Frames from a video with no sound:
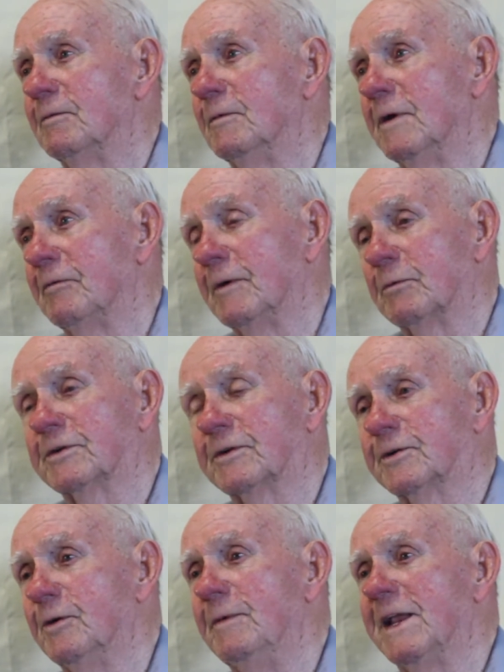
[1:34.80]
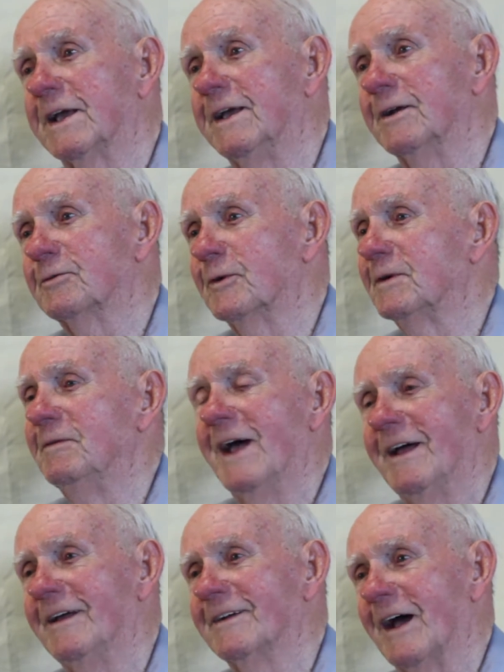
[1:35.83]
if it was too many kids,
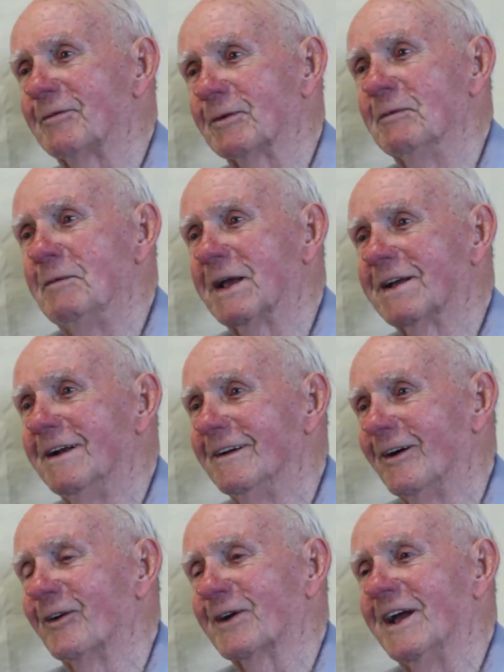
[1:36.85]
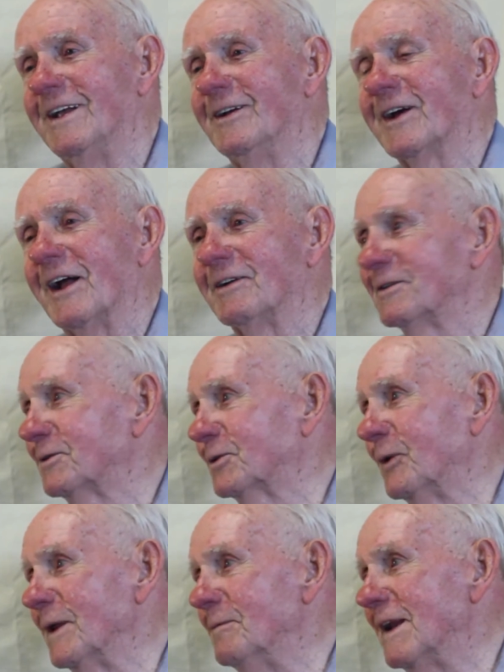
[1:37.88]
we'd have to maybe, okay, you got
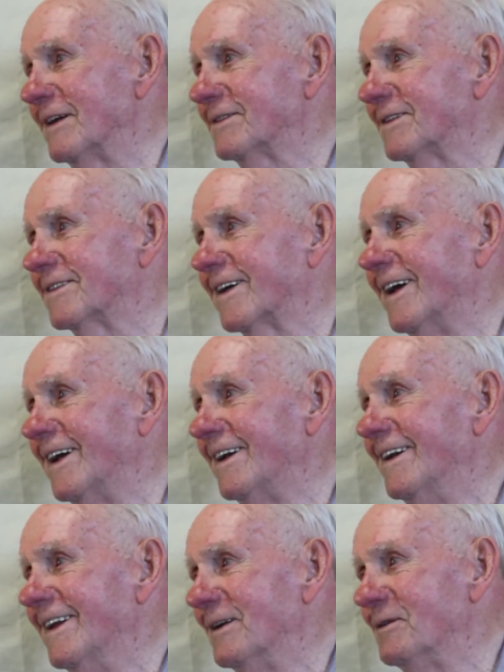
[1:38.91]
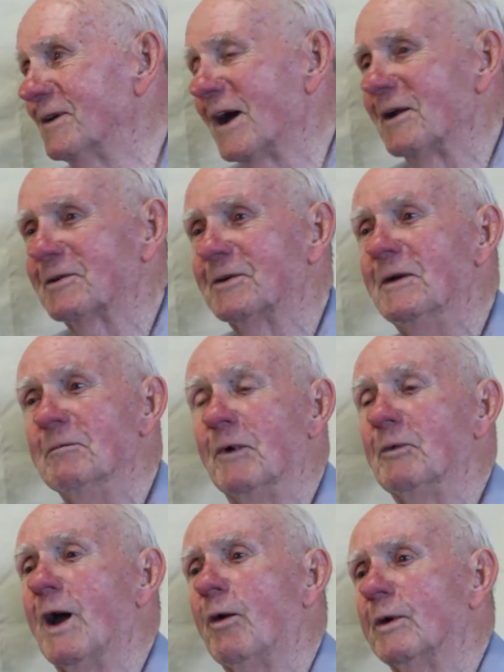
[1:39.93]
20 minutes to skate, and then you got to. But
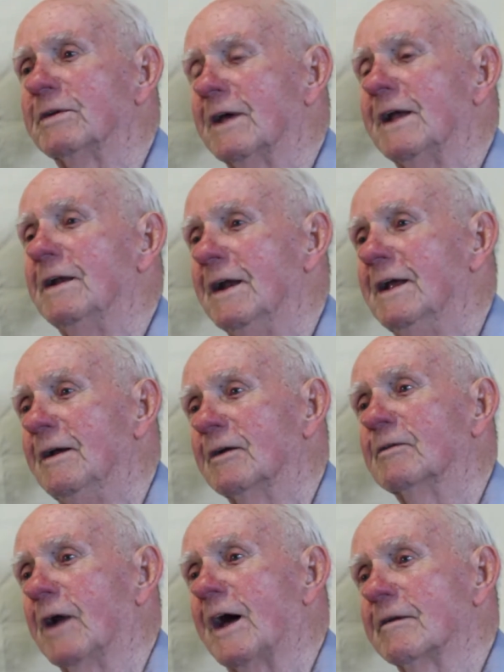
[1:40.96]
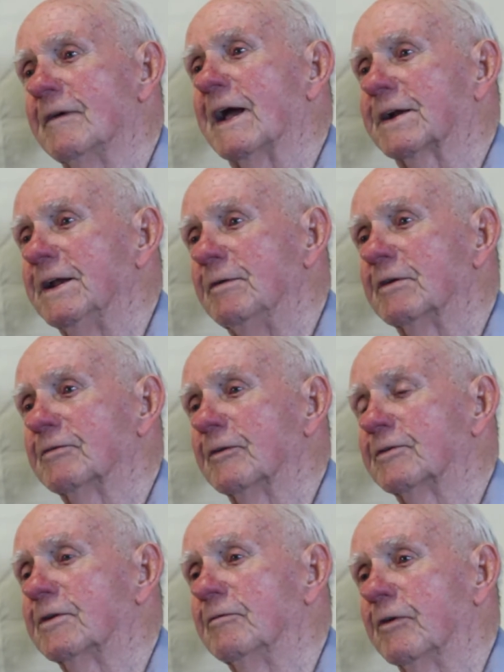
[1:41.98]
we always had a lot of activities
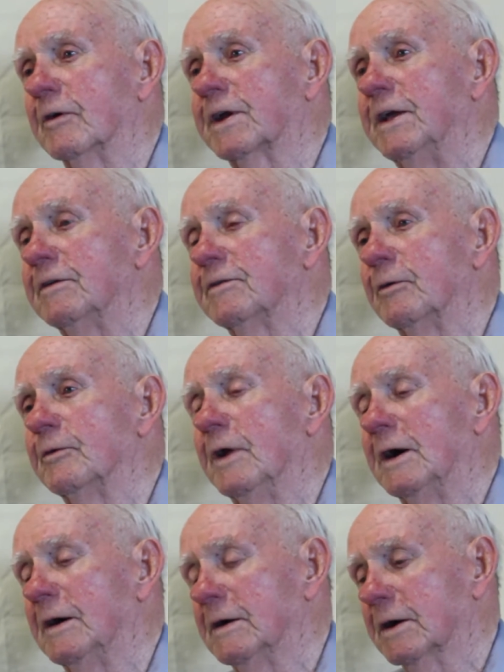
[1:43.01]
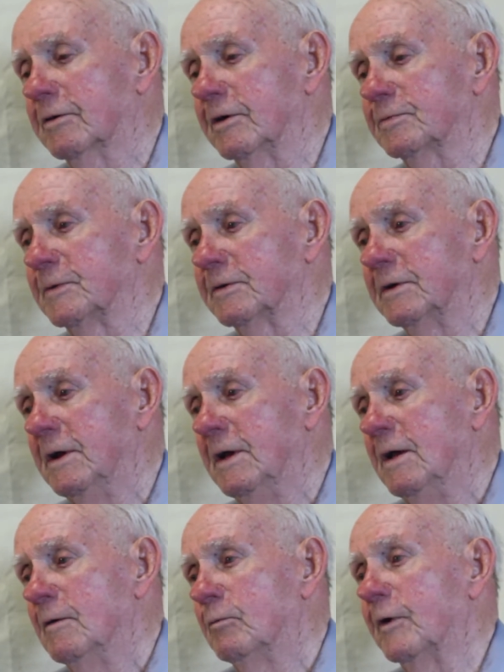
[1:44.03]
for kids on Christmas.
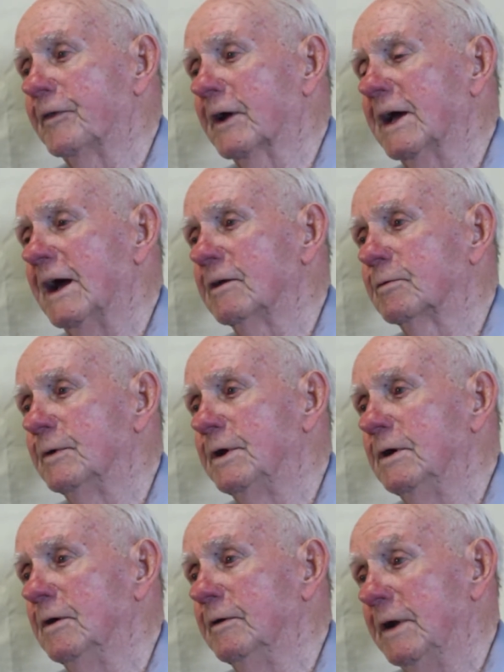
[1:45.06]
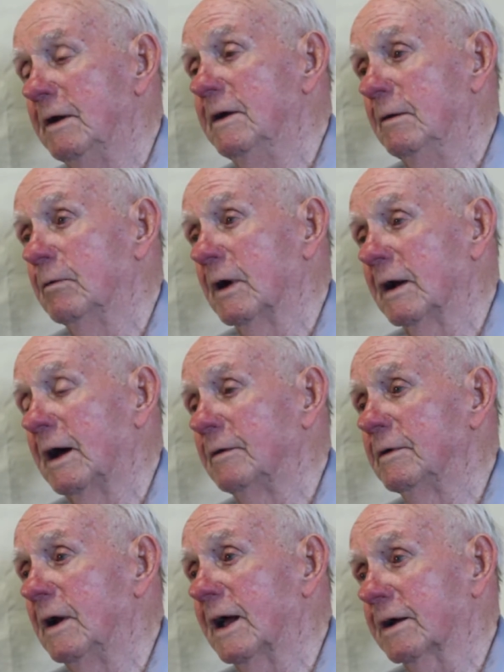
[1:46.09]
What the guys would do, and well,
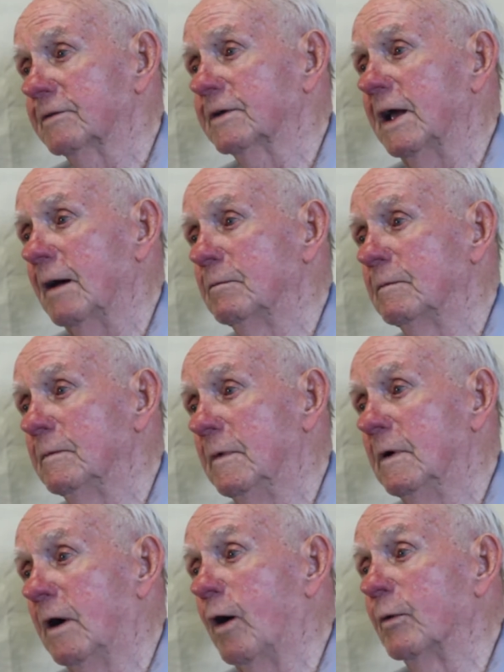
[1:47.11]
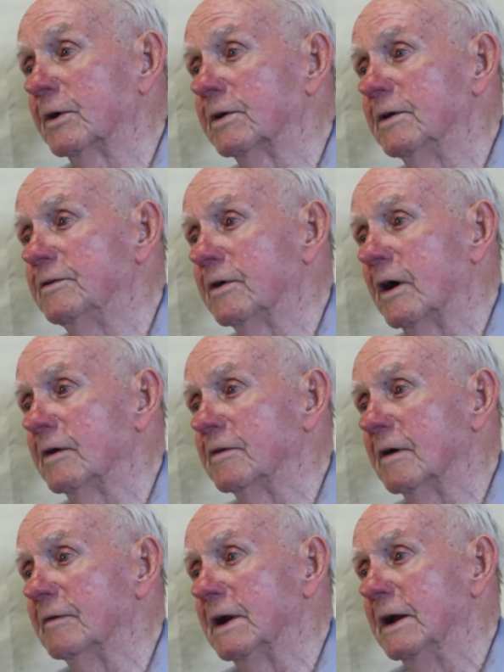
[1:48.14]
like I say, I'm always in charge
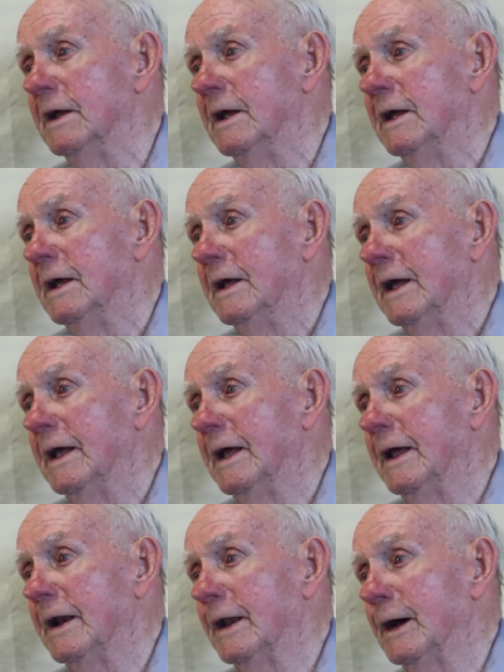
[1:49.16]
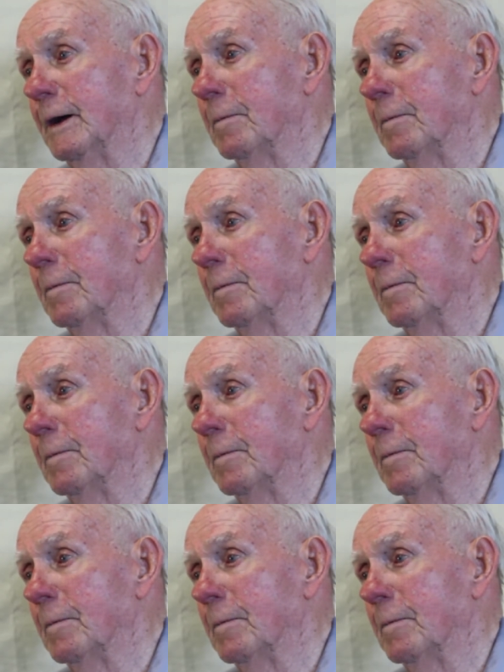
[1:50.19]
of it. And